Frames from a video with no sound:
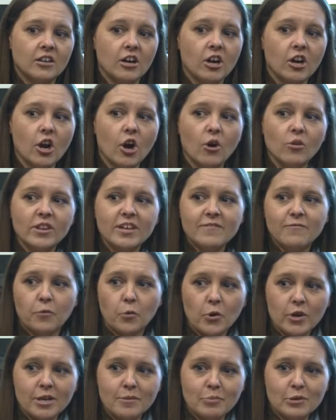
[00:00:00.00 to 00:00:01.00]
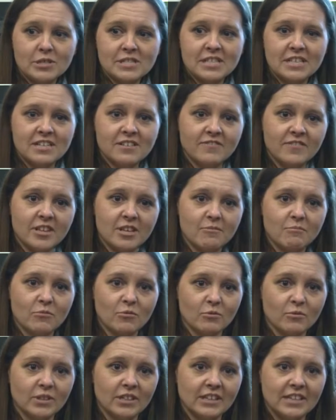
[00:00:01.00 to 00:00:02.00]
are only 40% of them
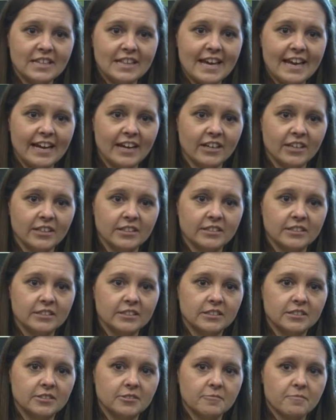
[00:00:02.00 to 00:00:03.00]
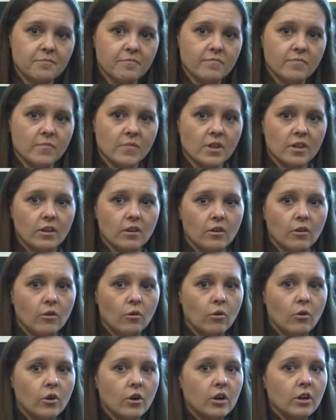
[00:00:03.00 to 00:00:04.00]
really there?
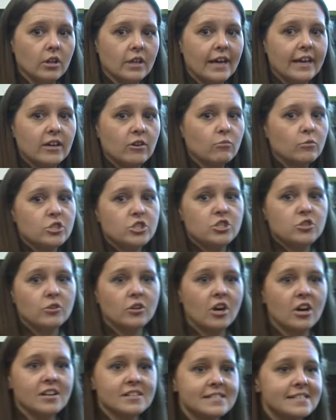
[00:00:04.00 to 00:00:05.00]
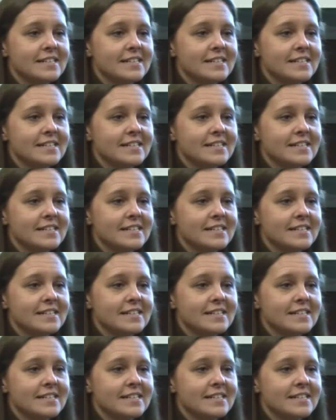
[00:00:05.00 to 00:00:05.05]
Or like, would you call